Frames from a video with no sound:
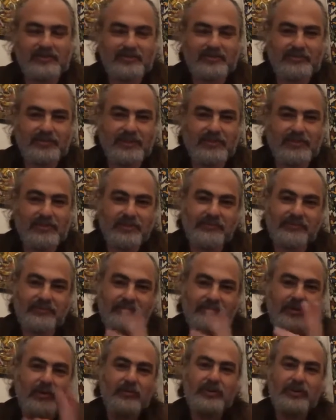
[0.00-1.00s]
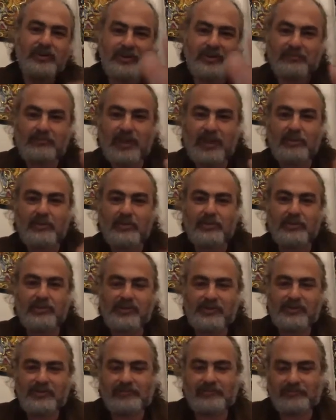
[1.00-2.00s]
Between forward and
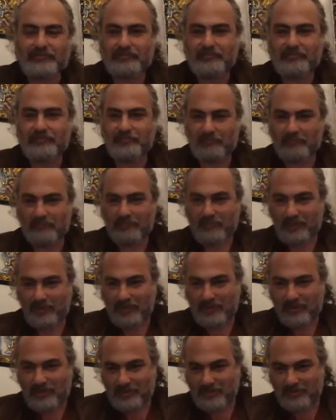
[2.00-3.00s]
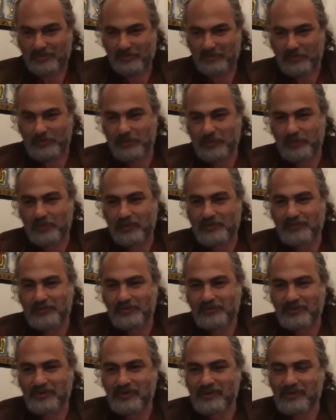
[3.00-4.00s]
backwards, which one
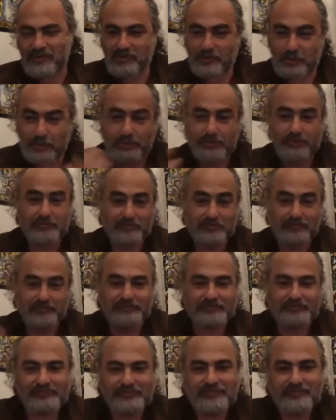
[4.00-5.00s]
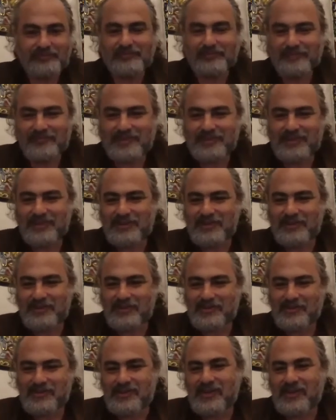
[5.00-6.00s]
is good in
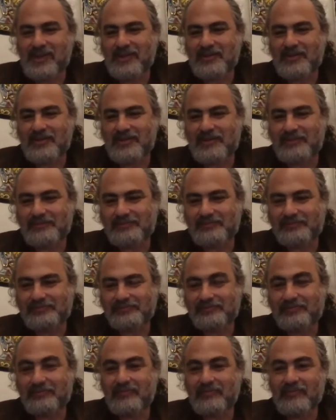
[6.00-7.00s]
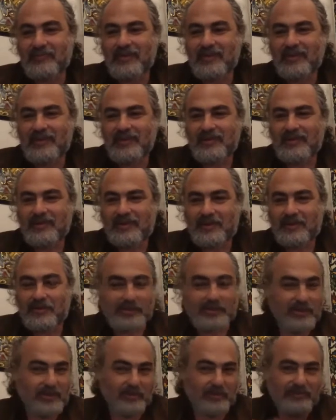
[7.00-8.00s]
society? You
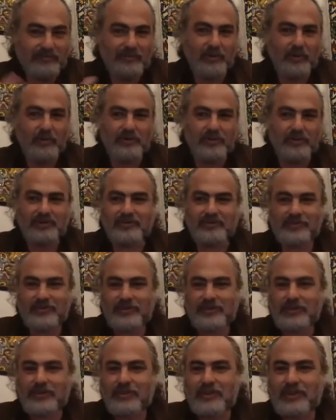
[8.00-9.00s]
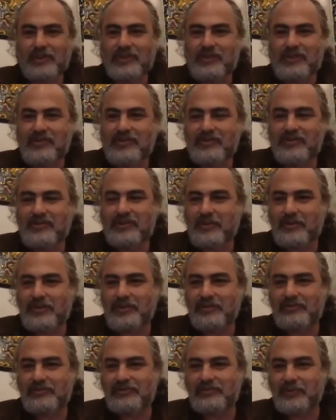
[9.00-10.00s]
want to go forward. You don't want to. No
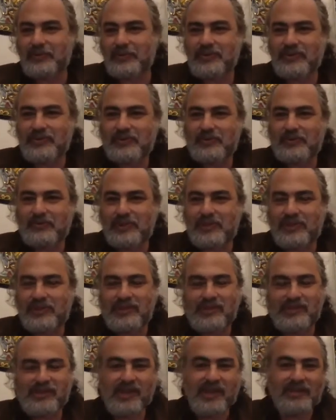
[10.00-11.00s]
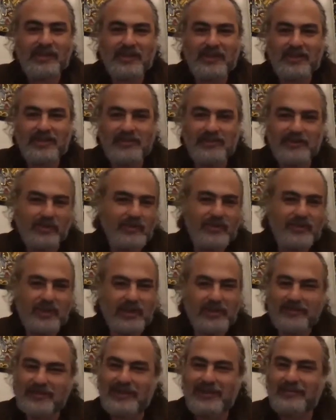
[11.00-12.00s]
one want to be said that, oh,
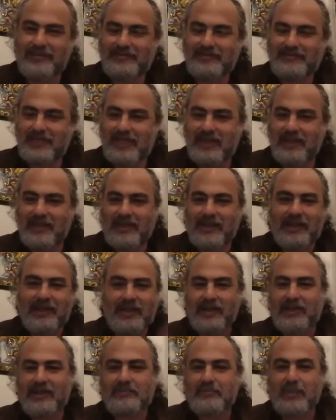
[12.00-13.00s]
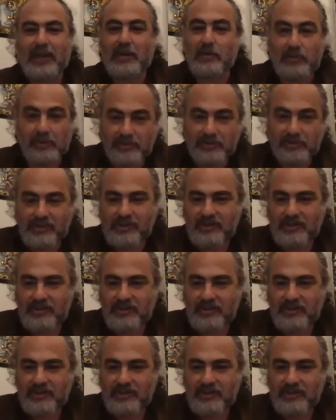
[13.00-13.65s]
they're getting it backwards.